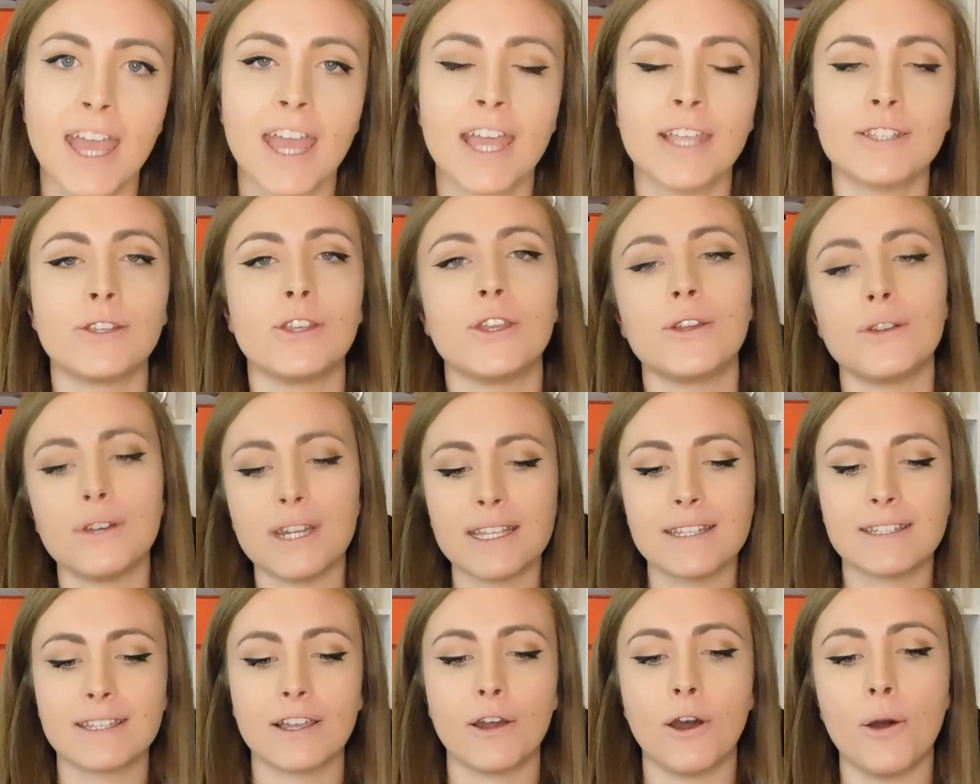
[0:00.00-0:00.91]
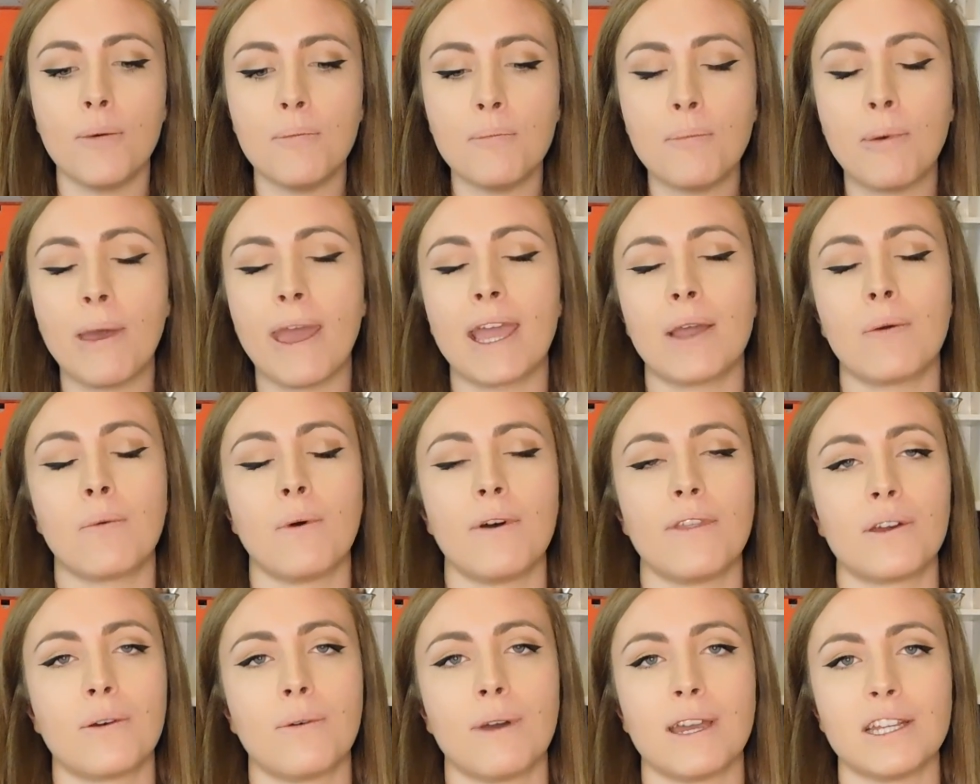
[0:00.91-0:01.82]
So you need to unpick
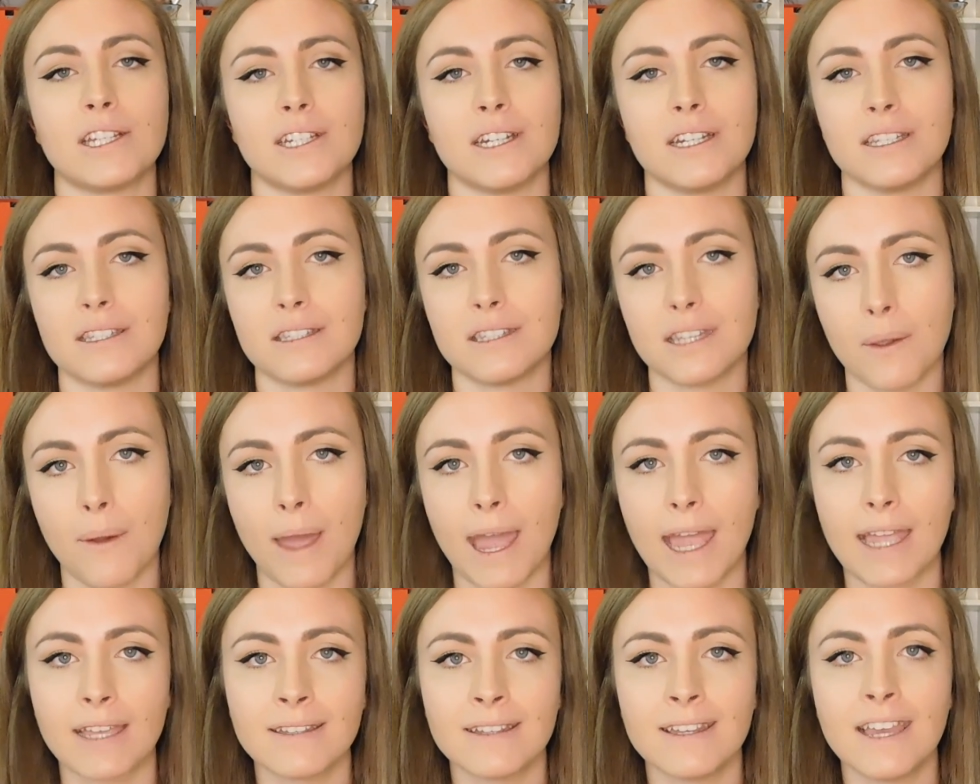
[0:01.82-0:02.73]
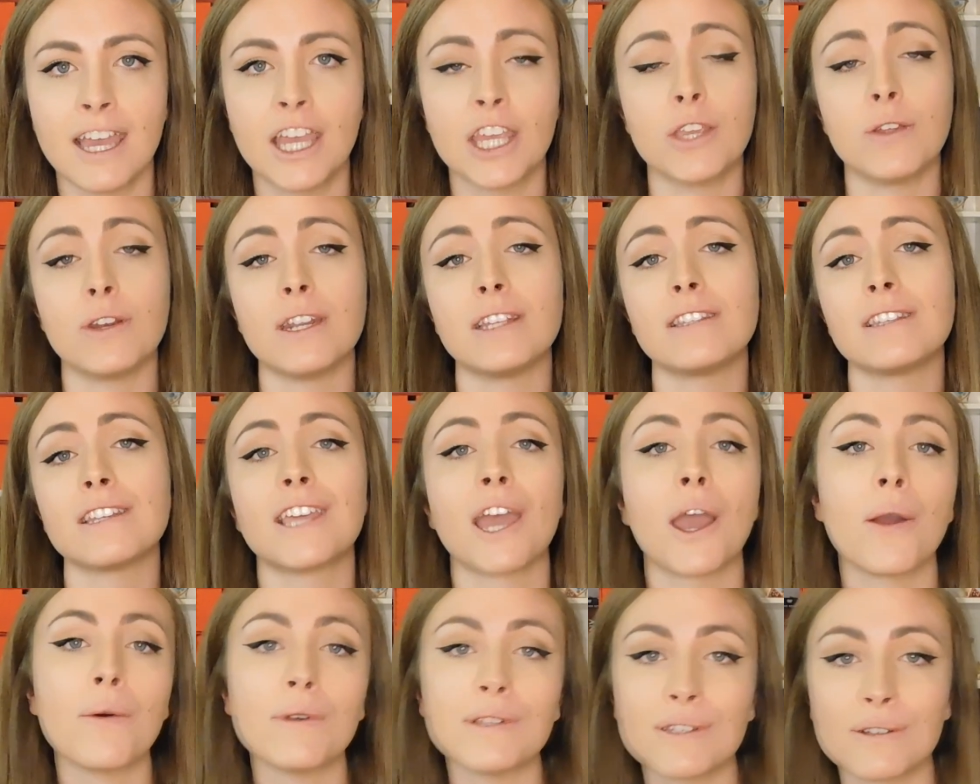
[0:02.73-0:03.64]
what the question is doing. You need to
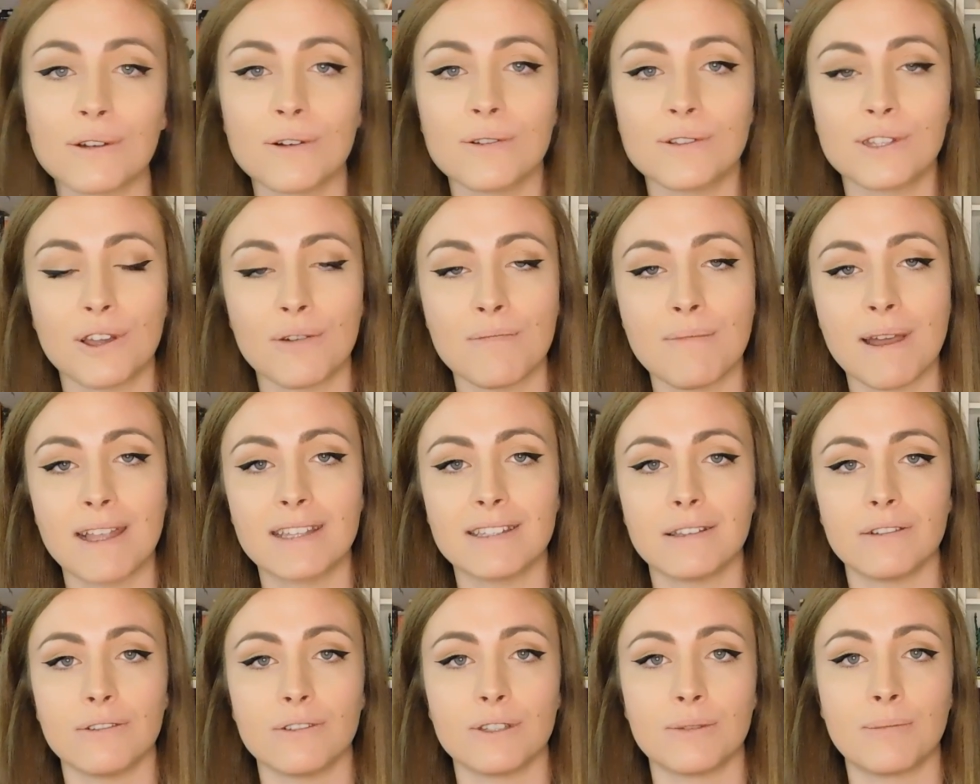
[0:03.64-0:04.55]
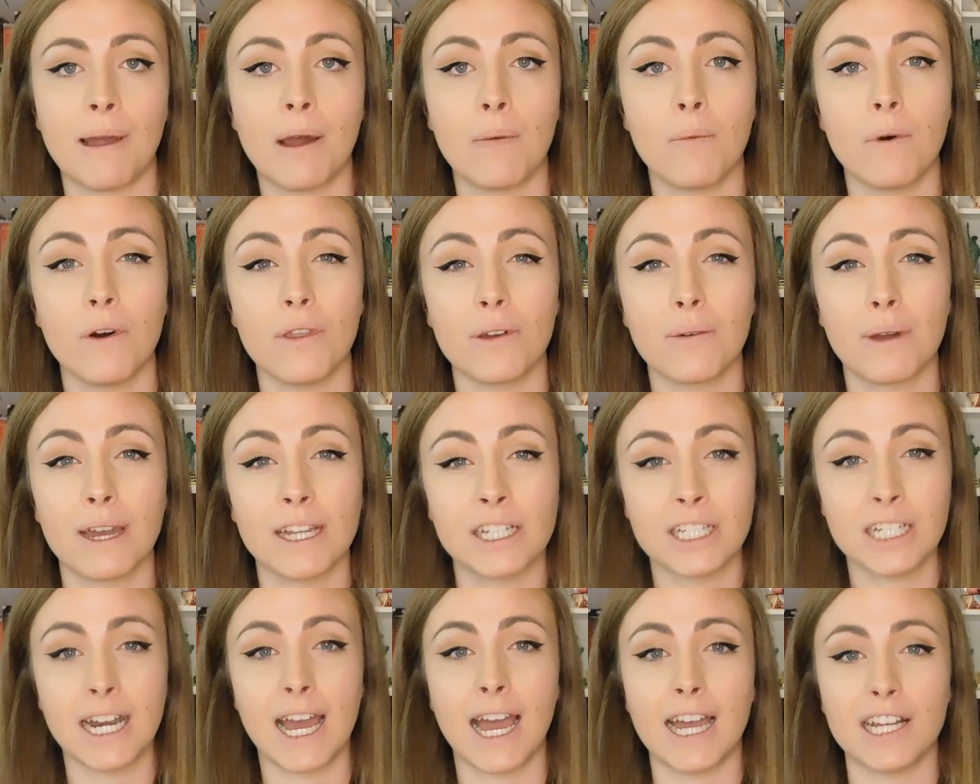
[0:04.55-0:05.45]
go and talk to your mentors about what the
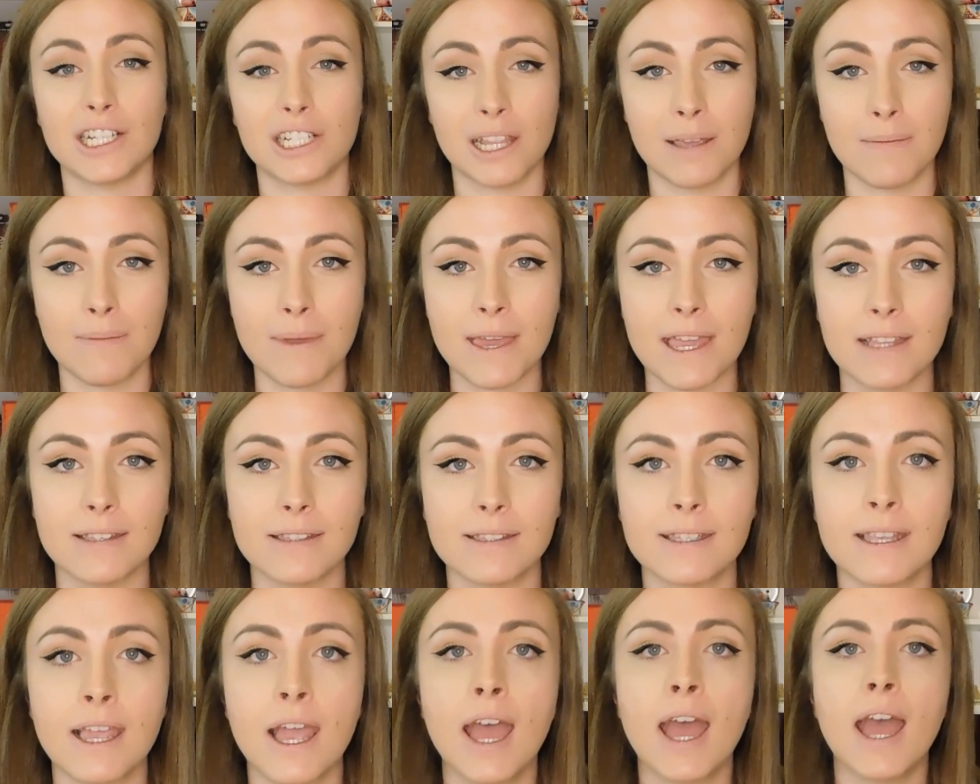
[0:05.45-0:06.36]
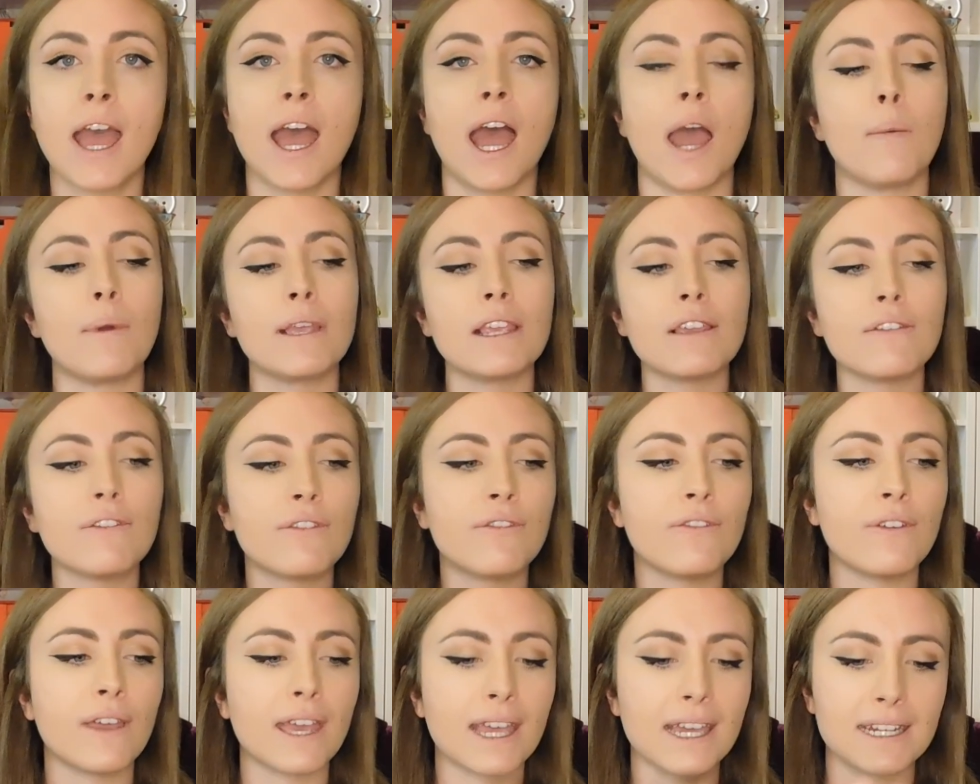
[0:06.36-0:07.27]
question actually means. And when you've
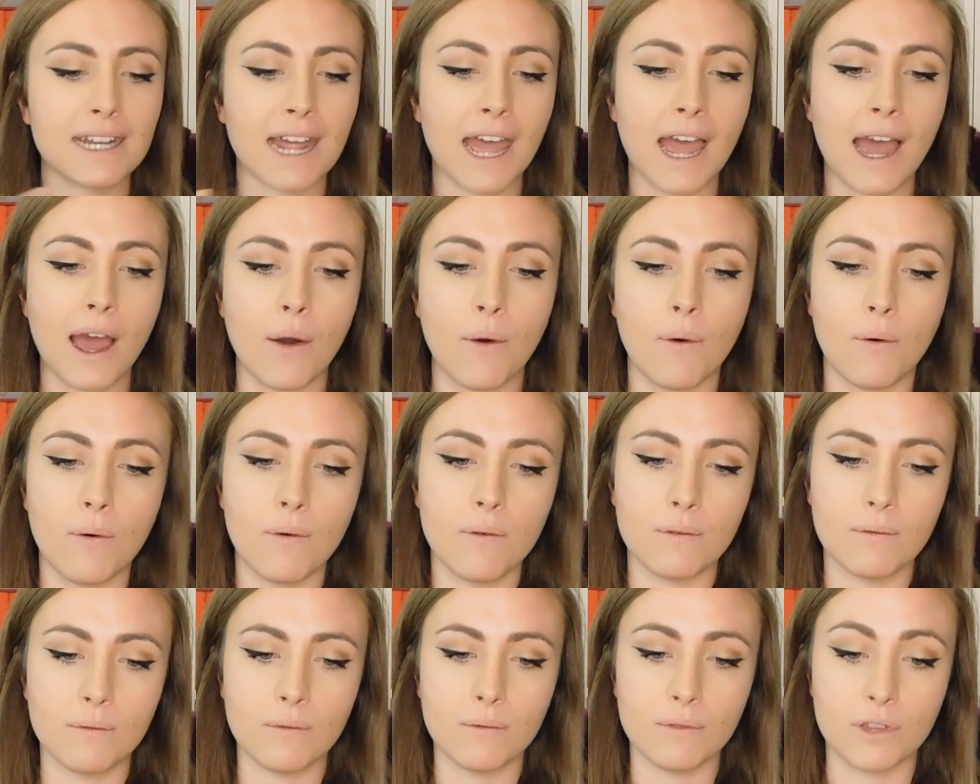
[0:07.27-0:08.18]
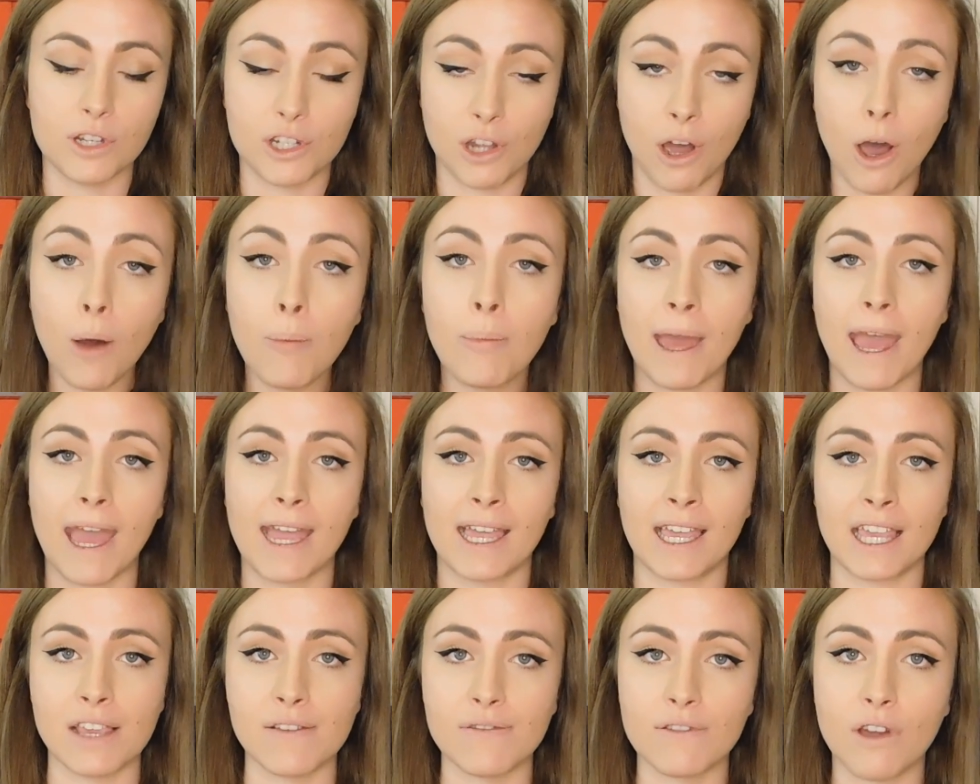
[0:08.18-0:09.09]
figured out the
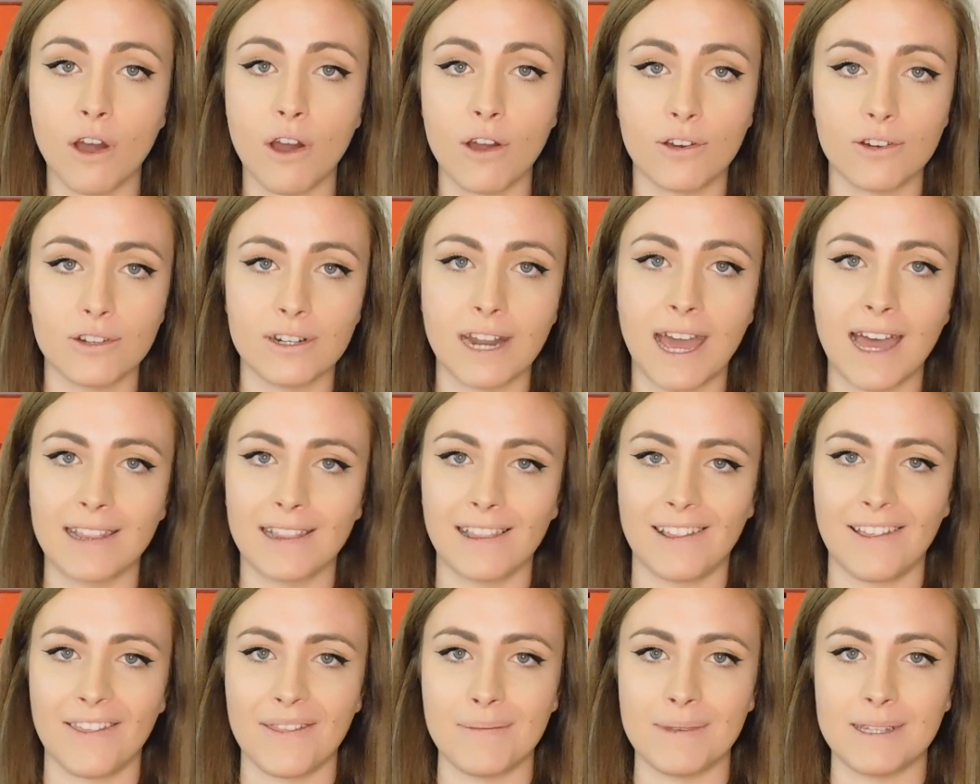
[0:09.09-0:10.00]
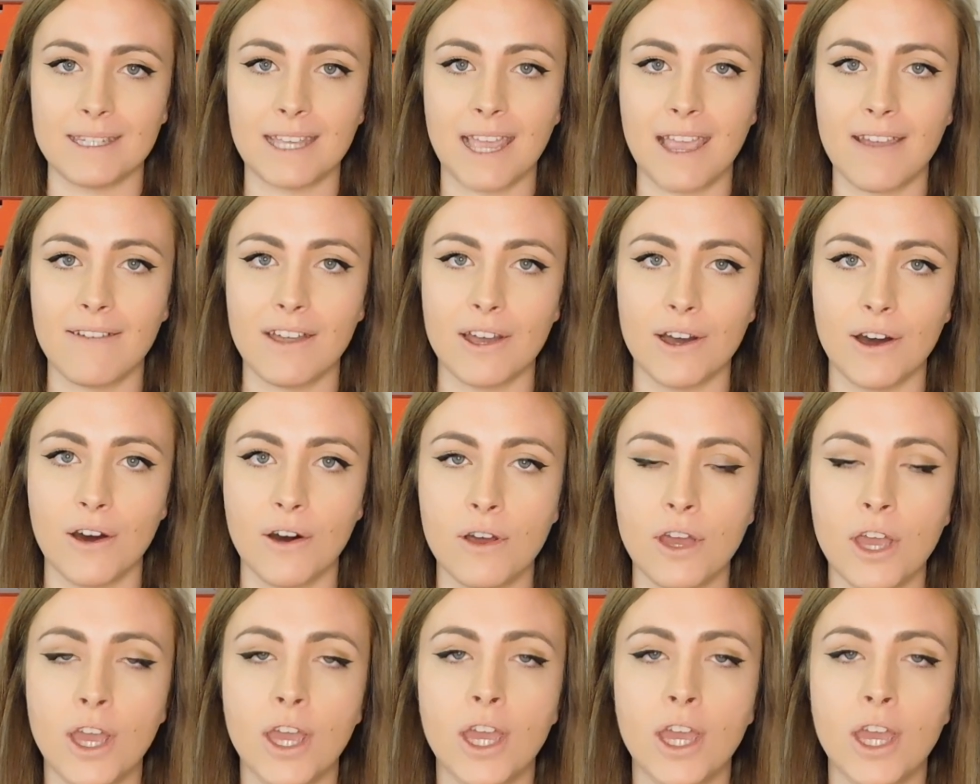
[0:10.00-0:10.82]
topic and you've got a good handle on the material,